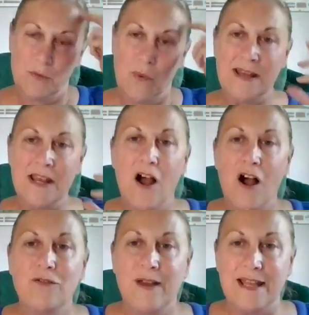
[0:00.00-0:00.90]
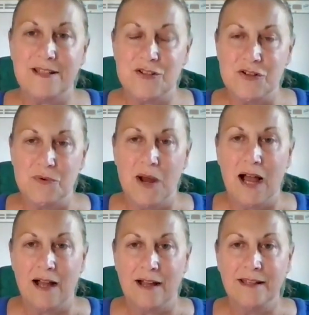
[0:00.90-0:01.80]
when your heart rate's too
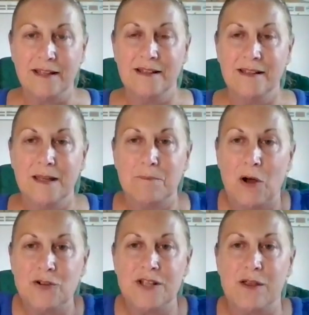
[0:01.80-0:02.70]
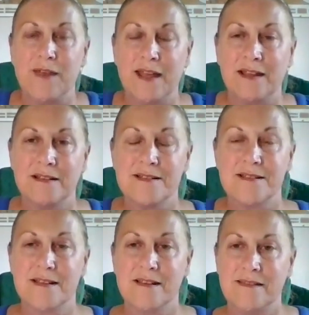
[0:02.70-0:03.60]
high, your body
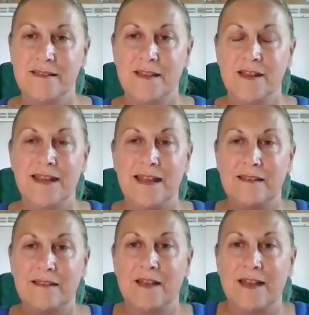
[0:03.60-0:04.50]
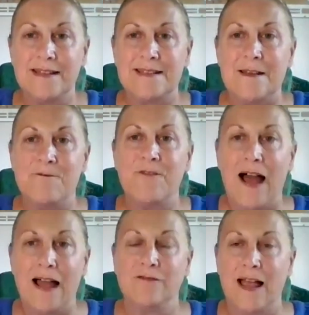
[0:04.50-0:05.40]
thinks that it's in
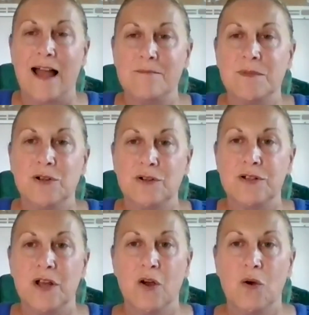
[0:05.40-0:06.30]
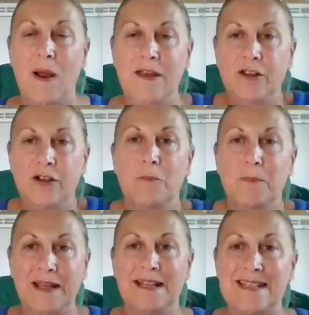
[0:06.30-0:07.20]
fight-flight mode. When you're
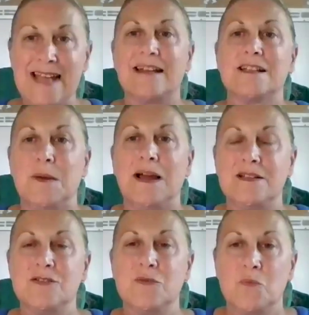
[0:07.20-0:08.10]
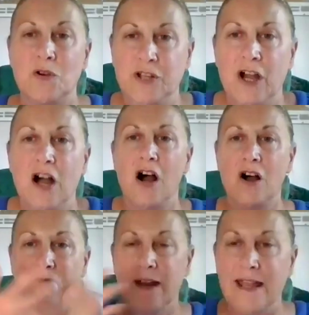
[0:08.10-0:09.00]
being attacked by someone, your
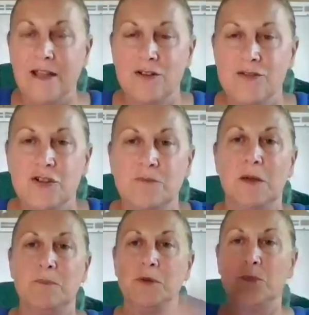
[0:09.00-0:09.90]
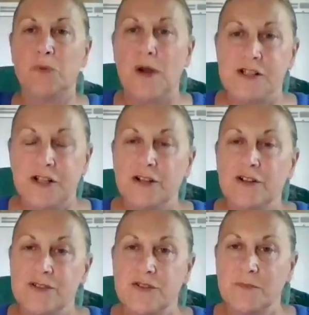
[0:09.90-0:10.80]
heart rate goes up, your blood pressure
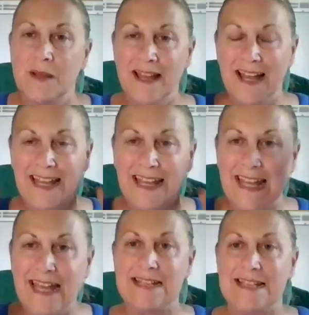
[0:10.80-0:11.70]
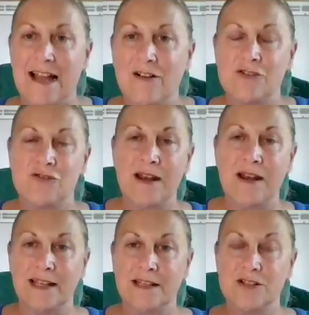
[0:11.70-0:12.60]
goes up, and it kicks out
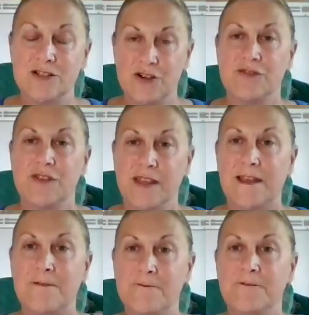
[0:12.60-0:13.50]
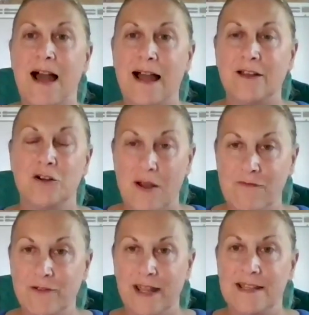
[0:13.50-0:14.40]
adrenaline so that you can fight
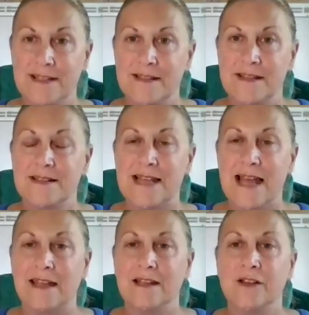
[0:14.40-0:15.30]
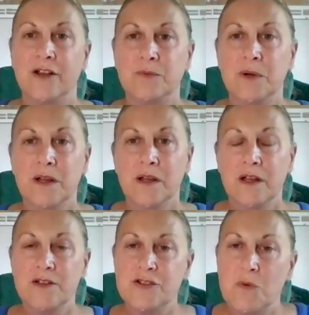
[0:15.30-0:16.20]
whoever it is that's attacking you.
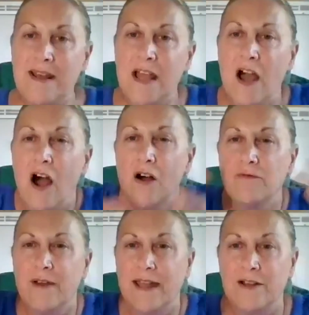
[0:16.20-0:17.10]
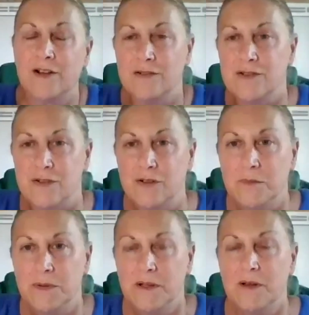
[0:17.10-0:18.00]
So when your heart rate goes up,
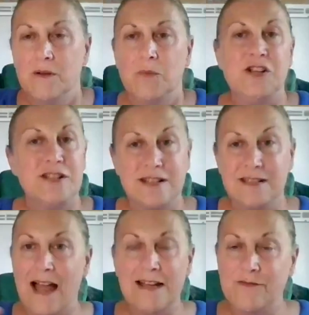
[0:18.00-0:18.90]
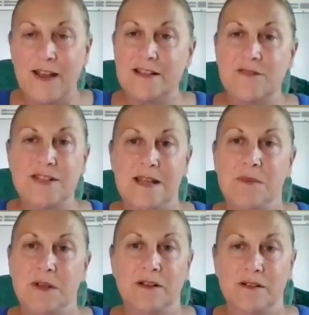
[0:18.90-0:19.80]
which is a side effect of
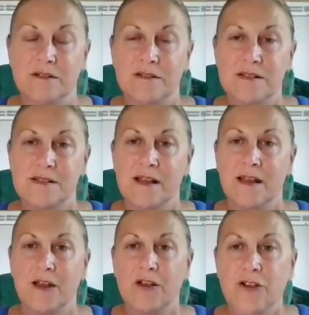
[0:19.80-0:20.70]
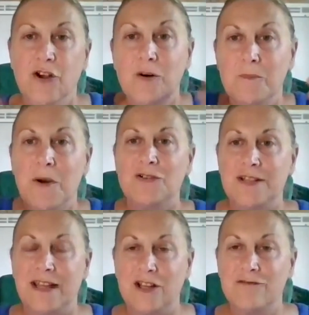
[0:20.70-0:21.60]
stimulants, your
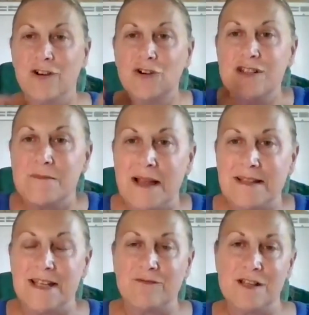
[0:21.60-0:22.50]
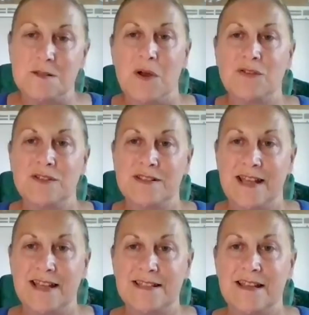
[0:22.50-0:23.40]
body, your automatic
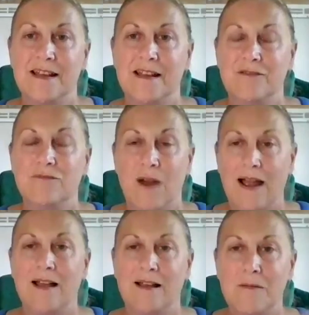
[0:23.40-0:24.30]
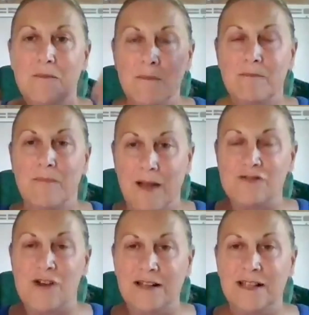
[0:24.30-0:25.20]
responses, right,
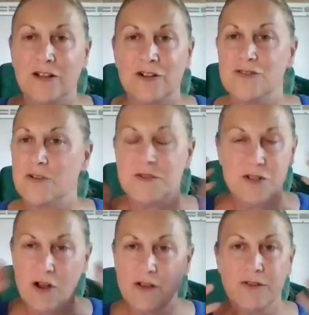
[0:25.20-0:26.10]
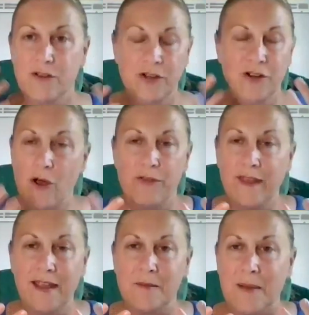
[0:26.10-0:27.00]
adrenaline goes up. You're not
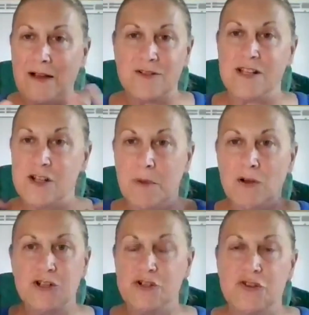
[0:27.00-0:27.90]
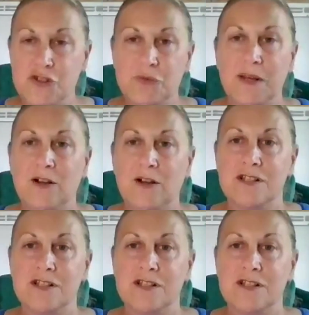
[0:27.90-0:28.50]
thinking about it, it's your body just doing it